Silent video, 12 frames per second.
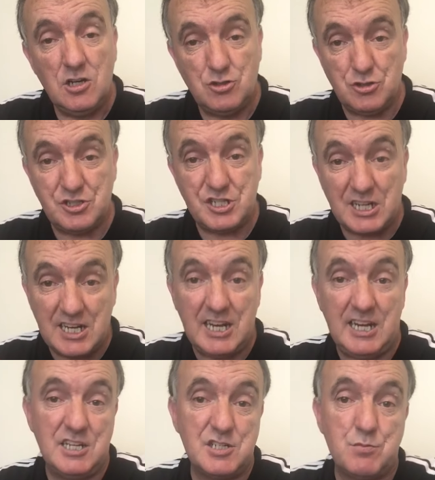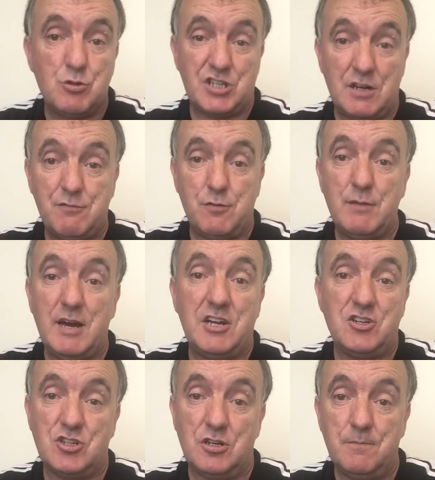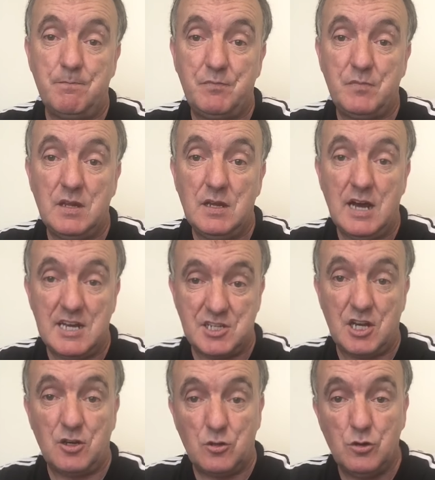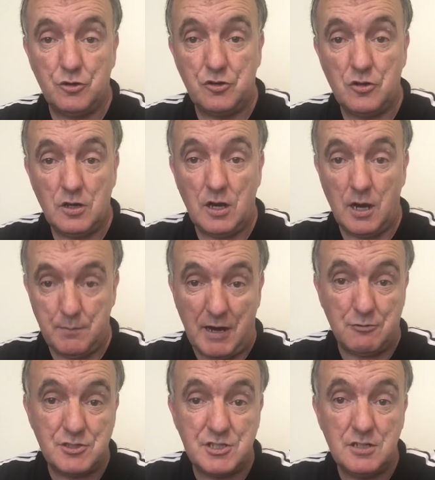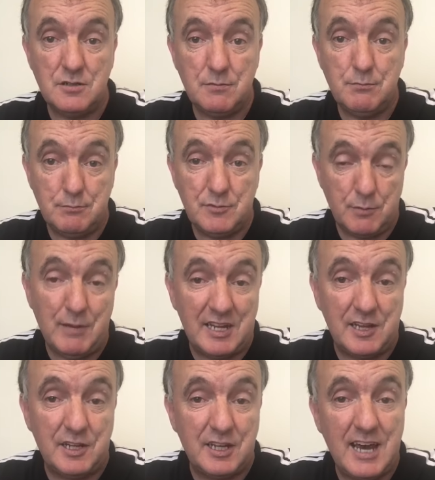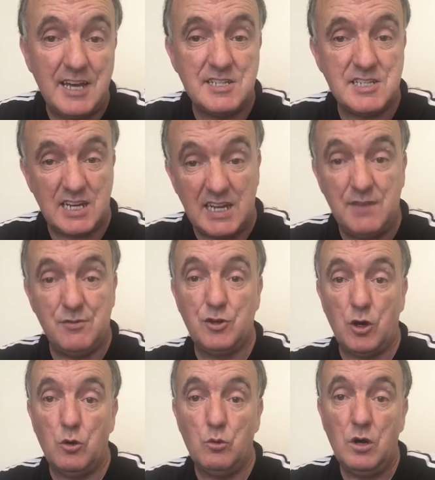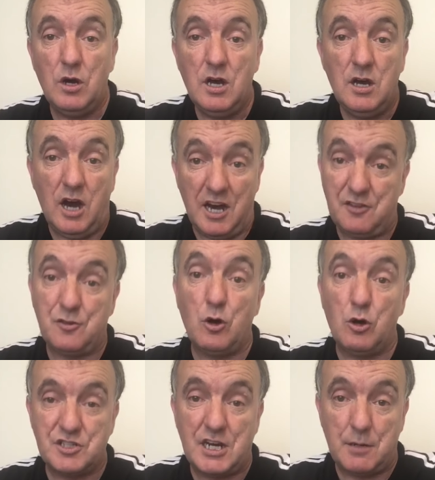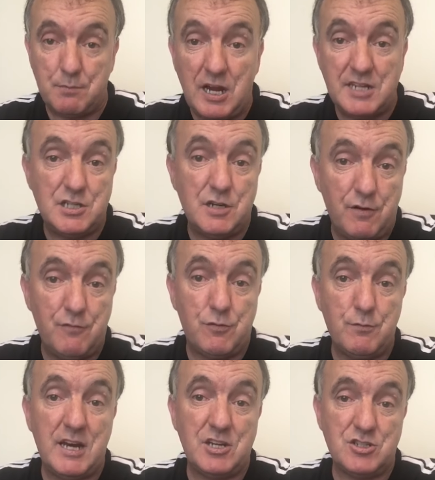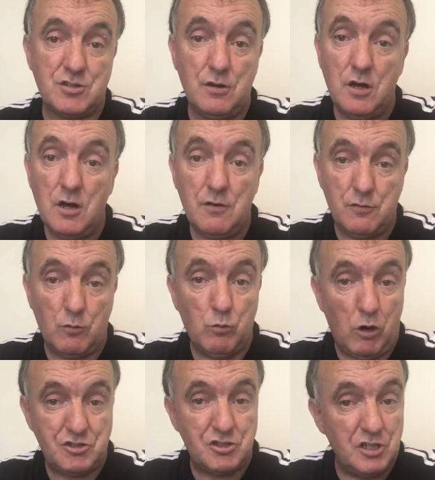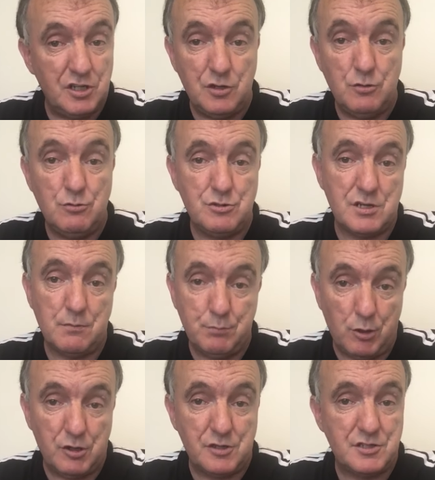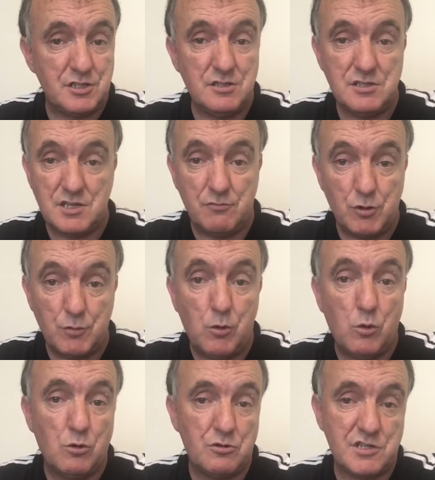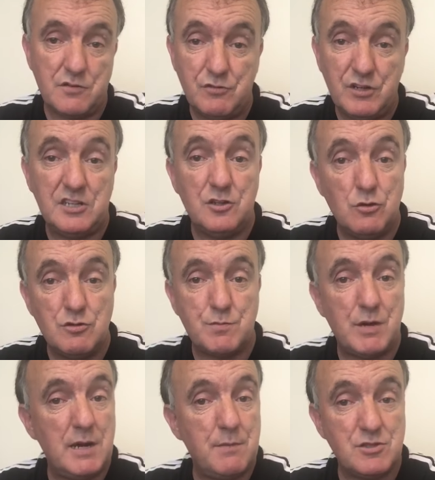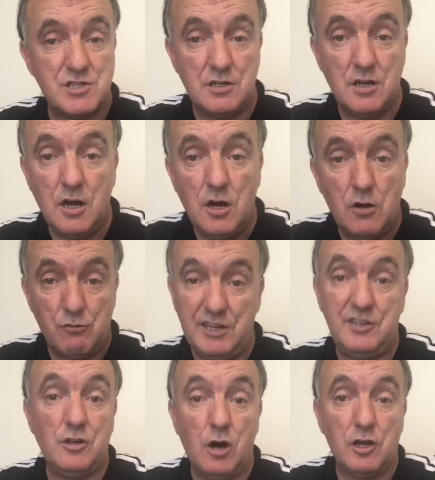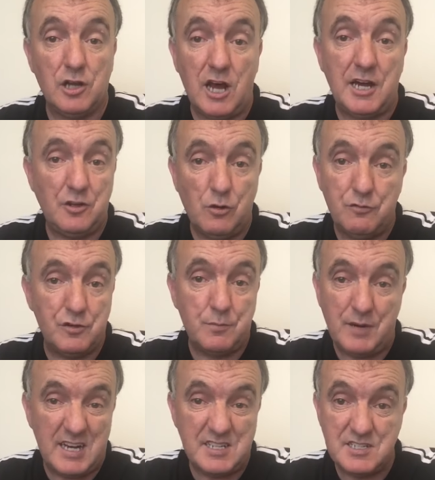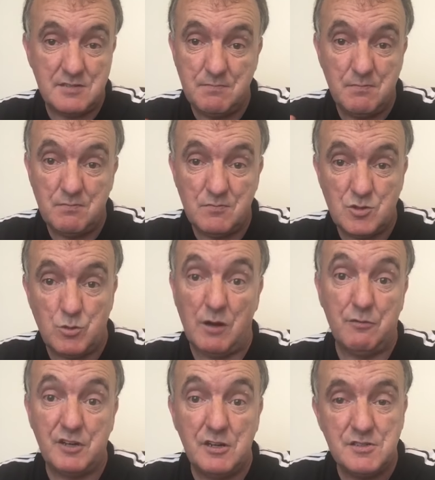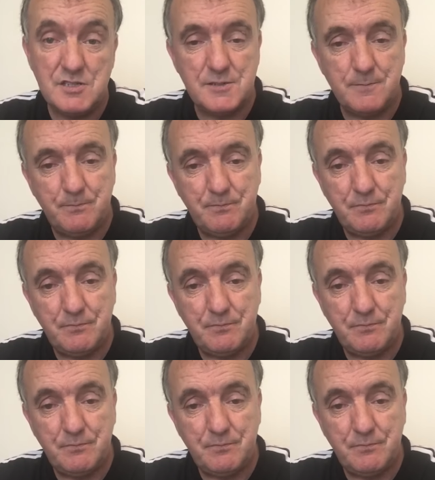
just to glean as much information as I could about the Madeleine case, even though I thought I had plenty of information from watching the news and bulletins and reports and reading newspapers and reading online over the past 12 years.